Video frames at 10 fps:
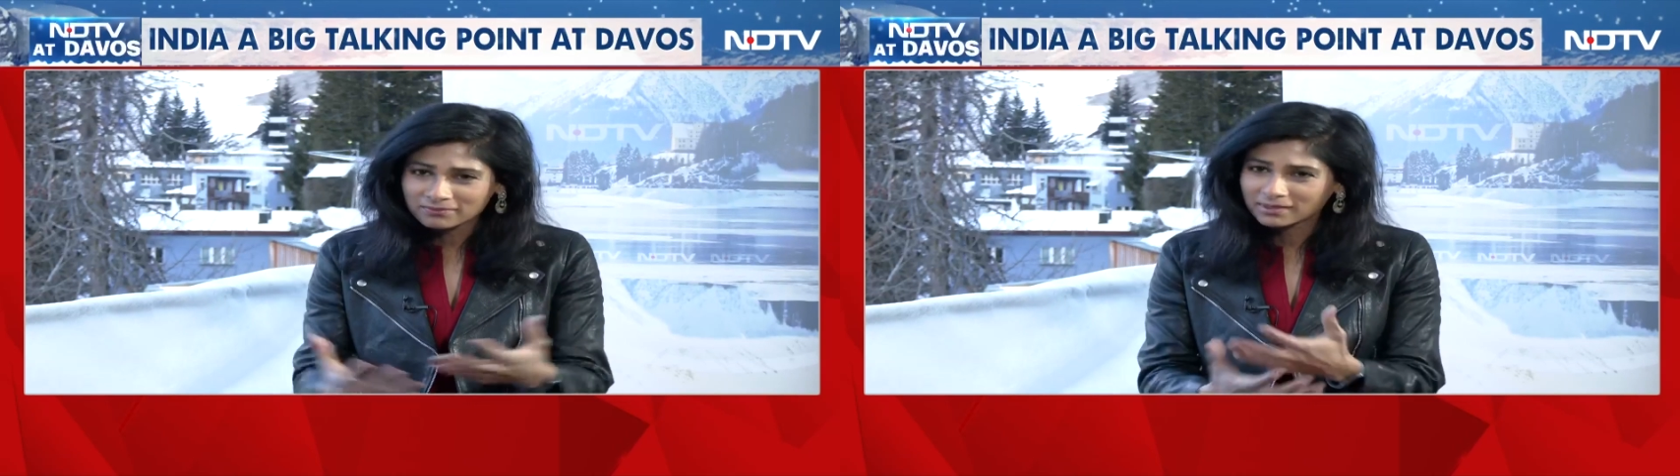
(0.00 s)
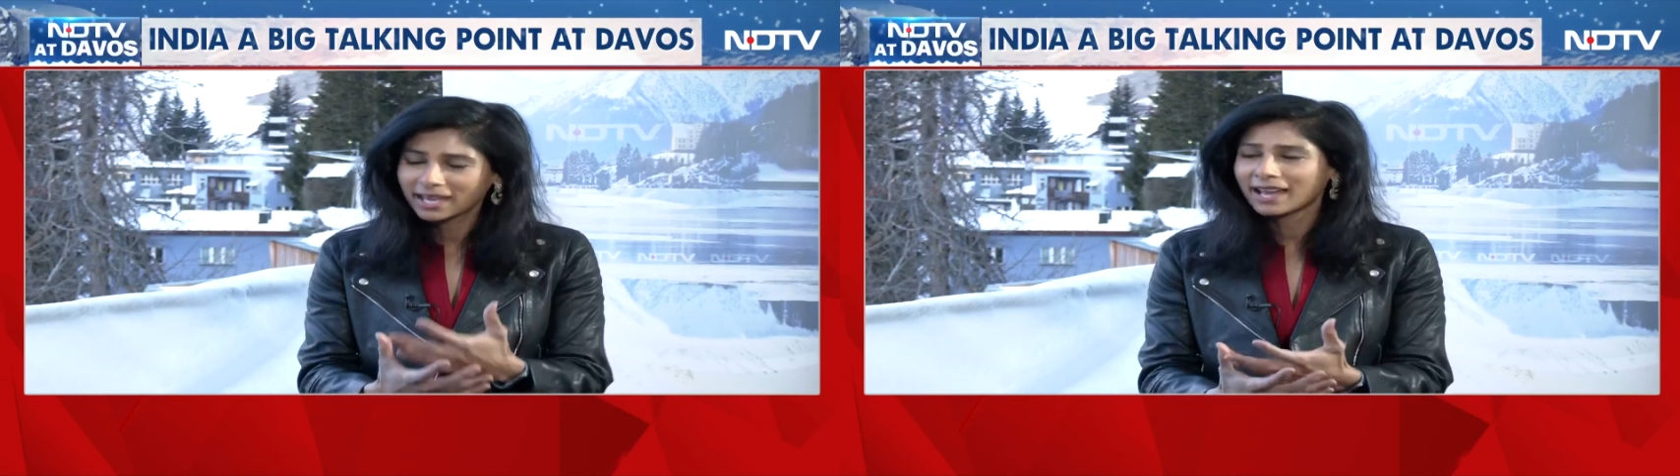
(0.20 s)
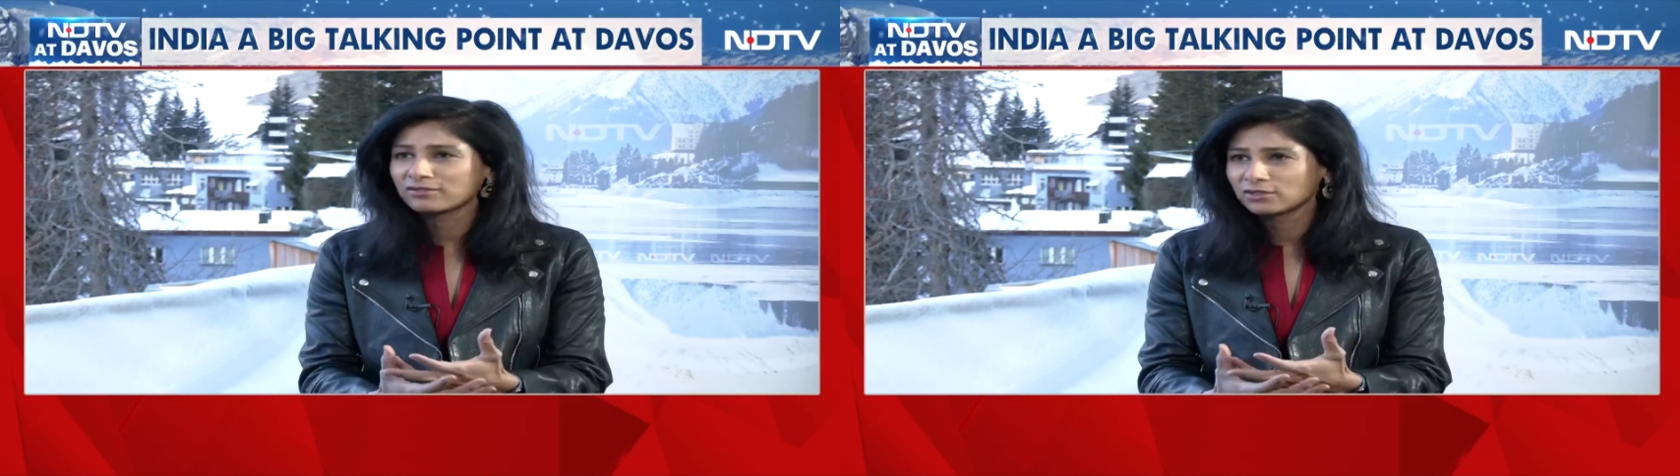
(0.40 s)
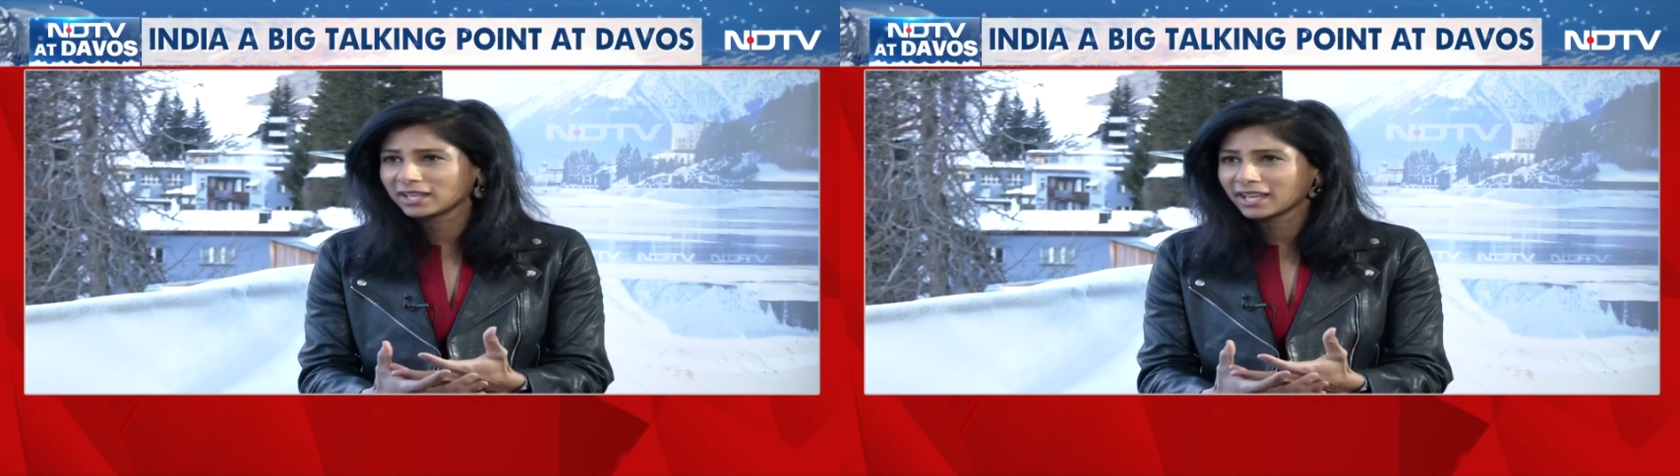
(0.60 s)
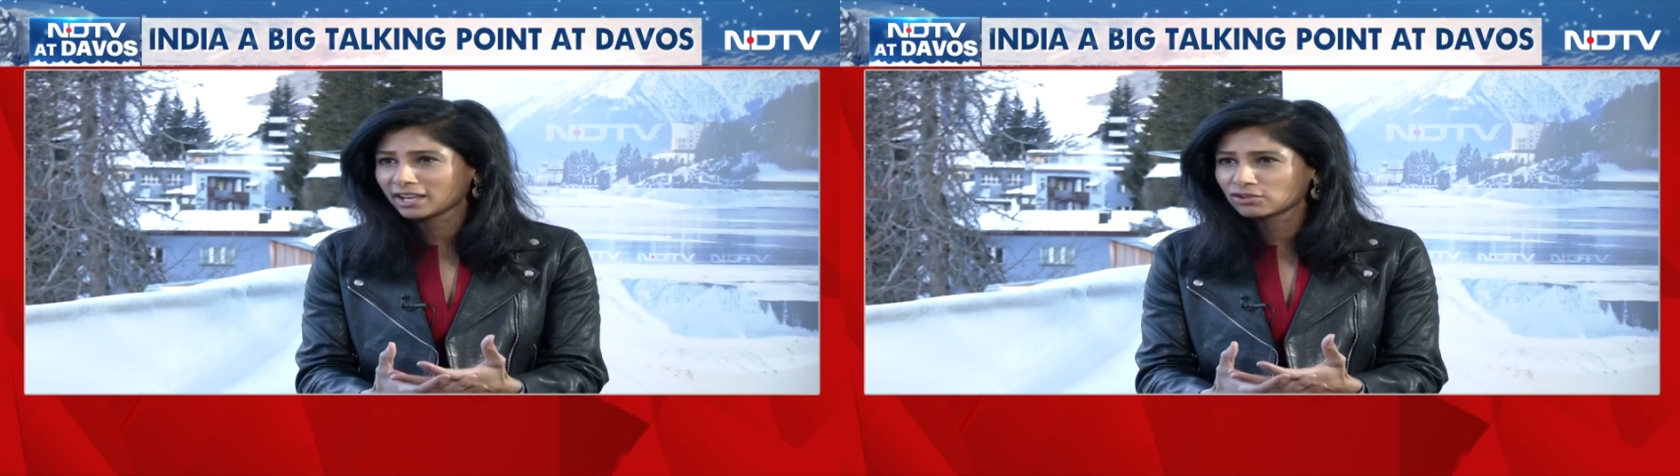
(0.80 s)
they have to
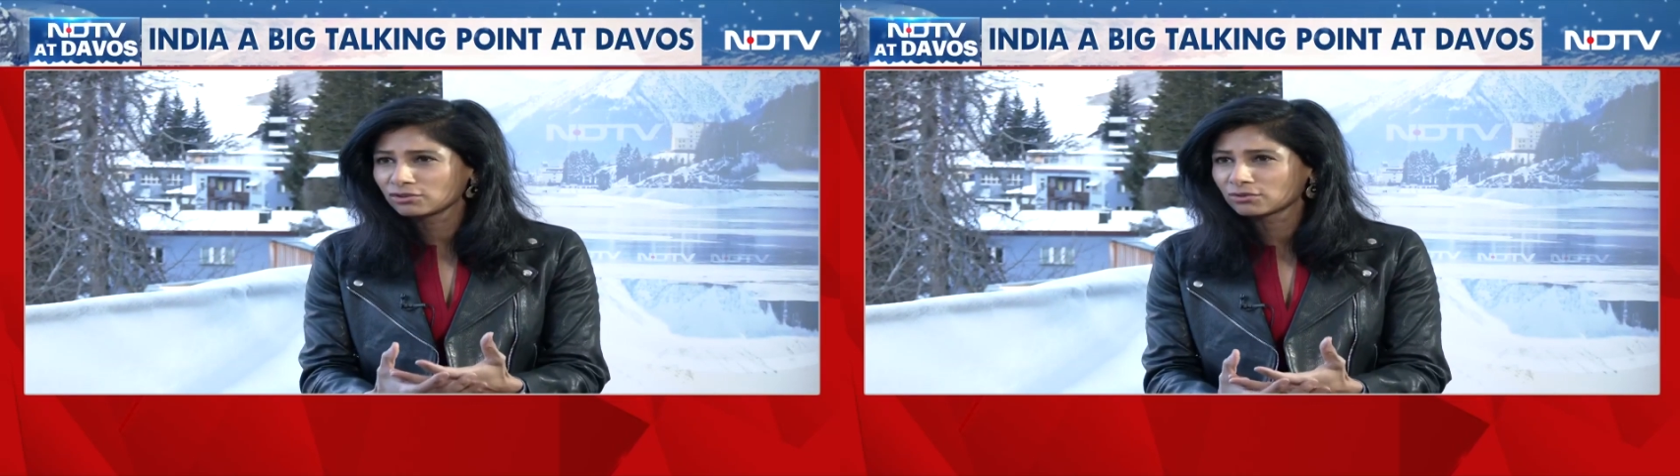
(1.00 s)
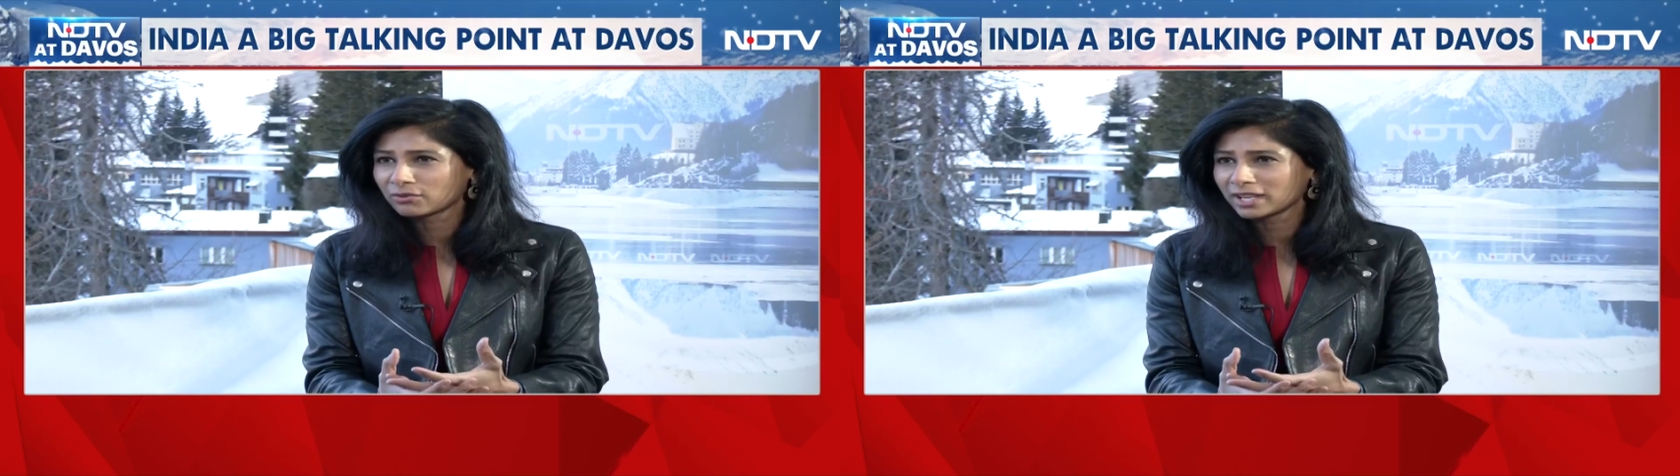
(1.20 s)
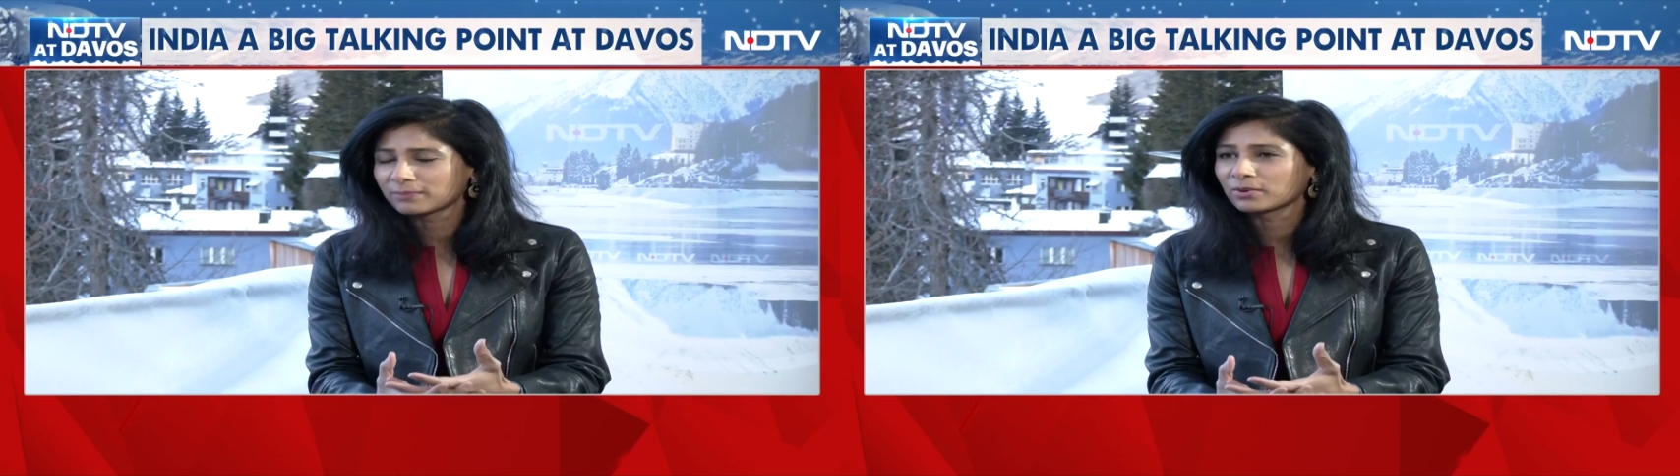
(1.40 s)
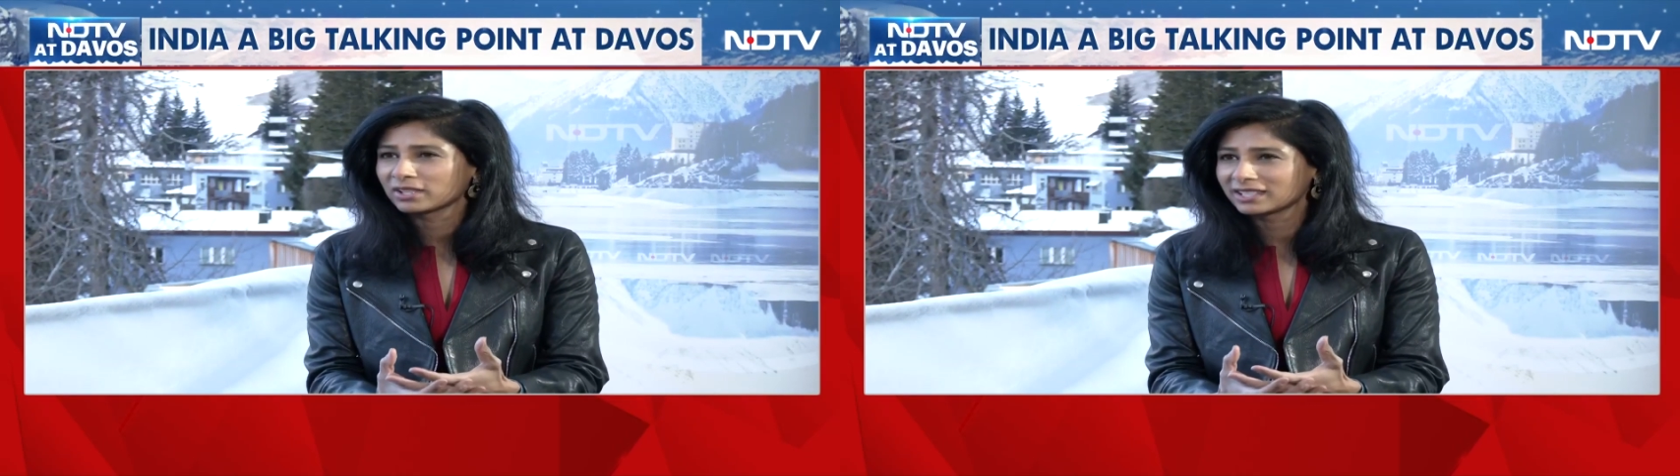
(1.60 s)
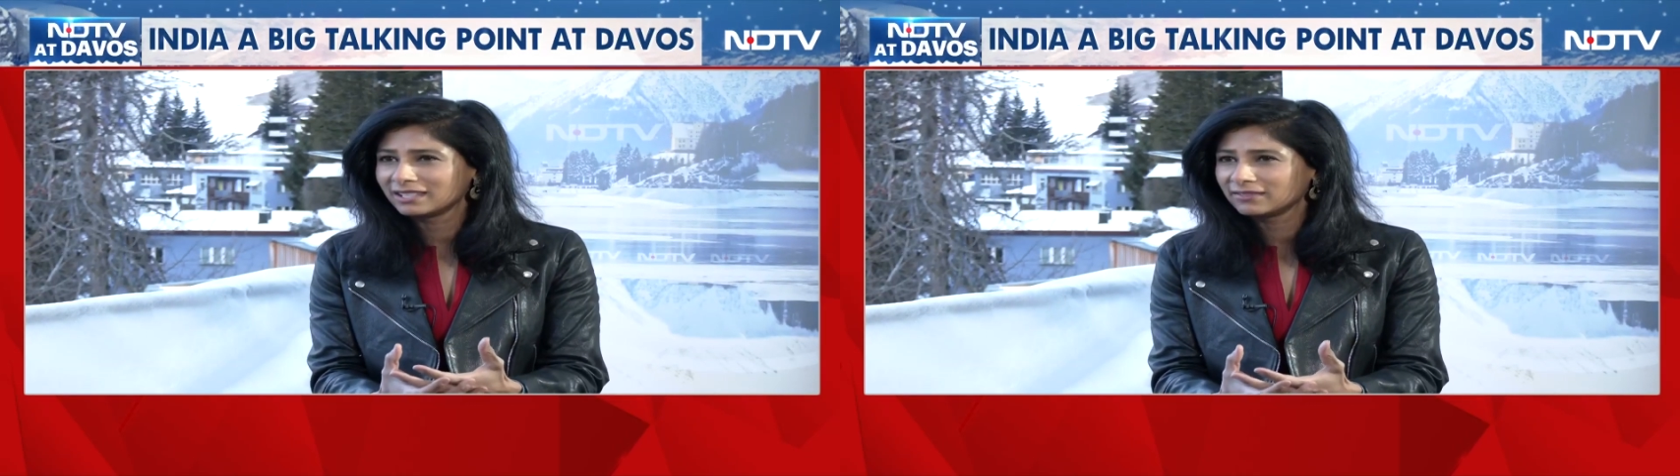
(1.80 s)
take actions to raise
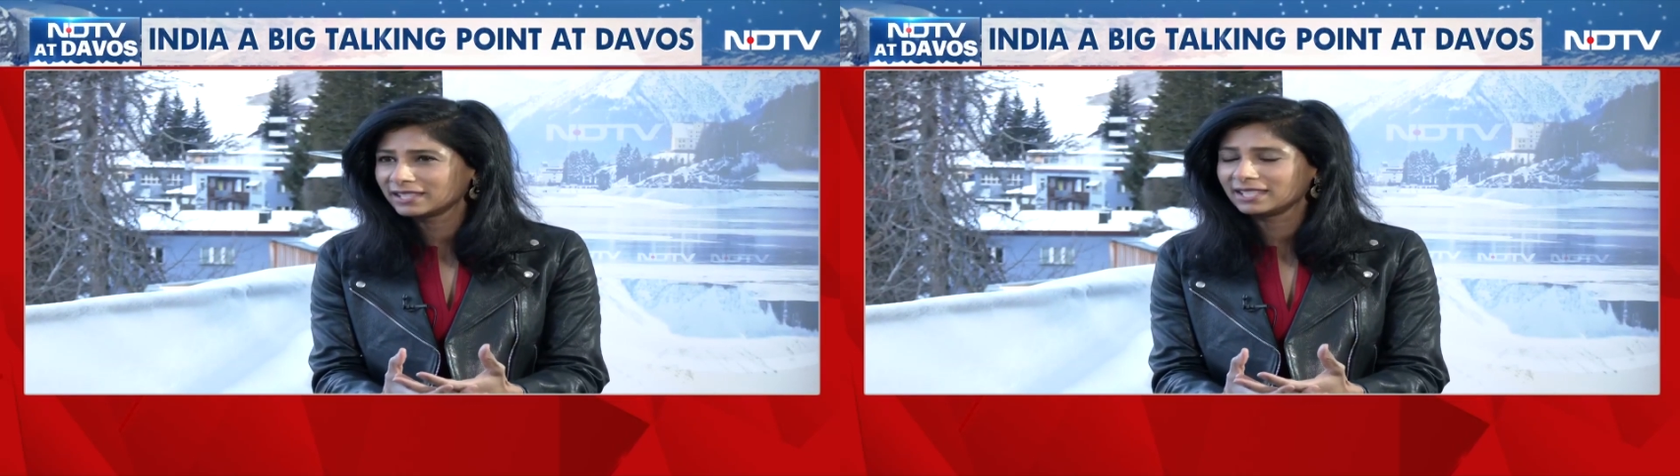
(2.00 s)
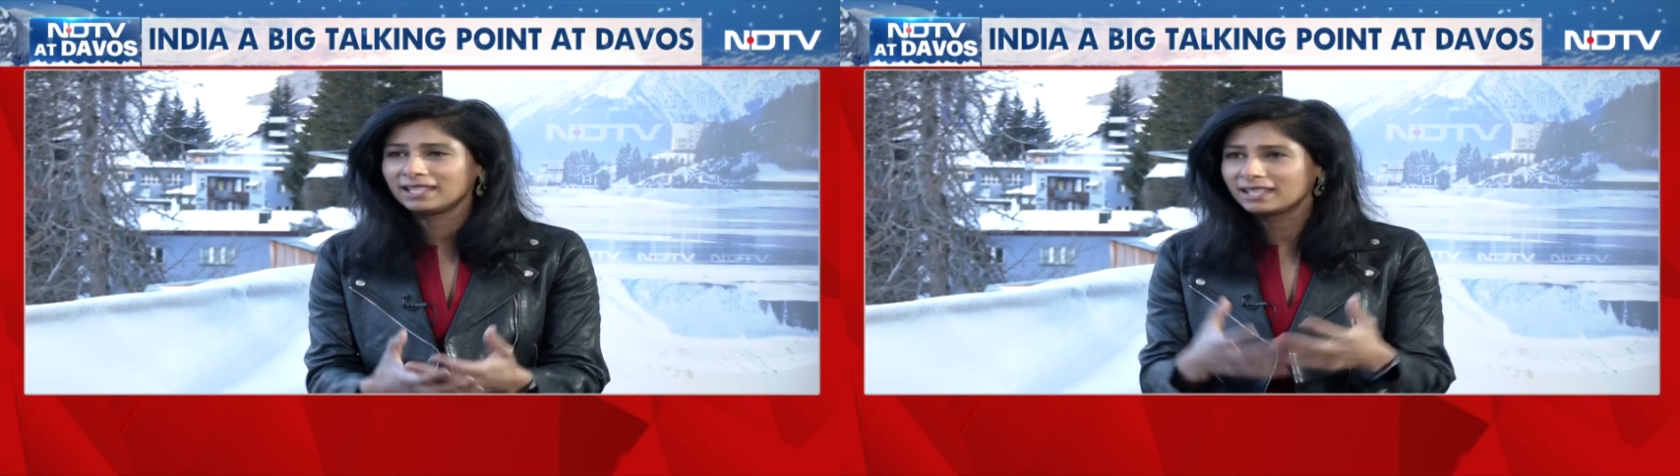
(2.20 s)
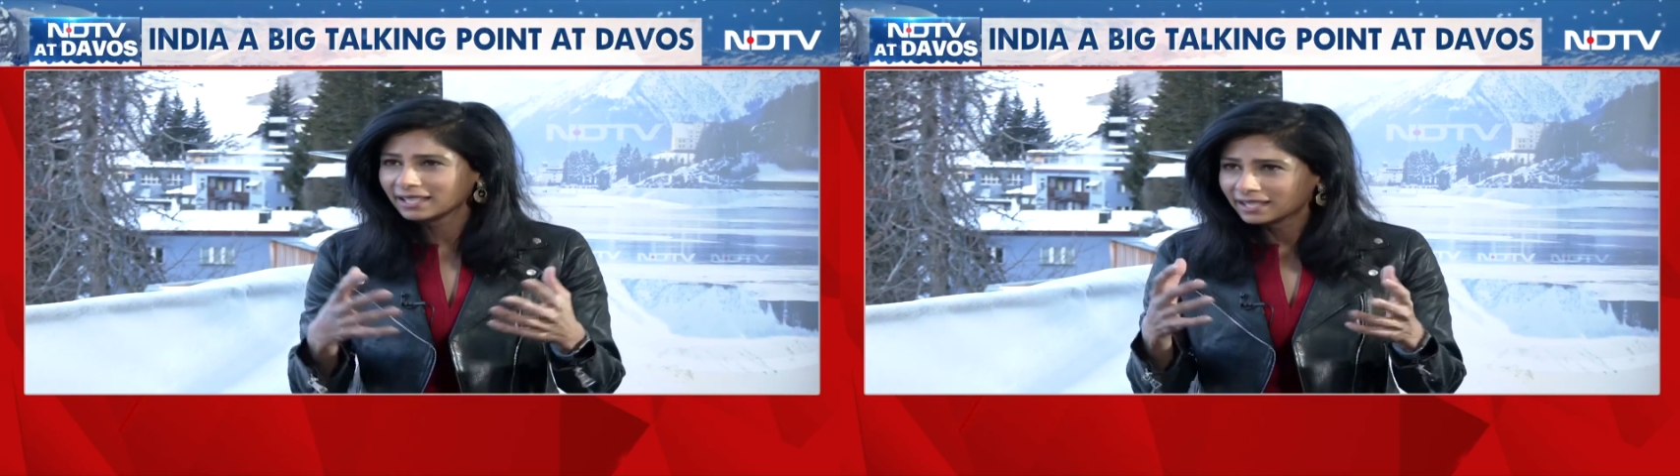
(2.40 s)
productivity,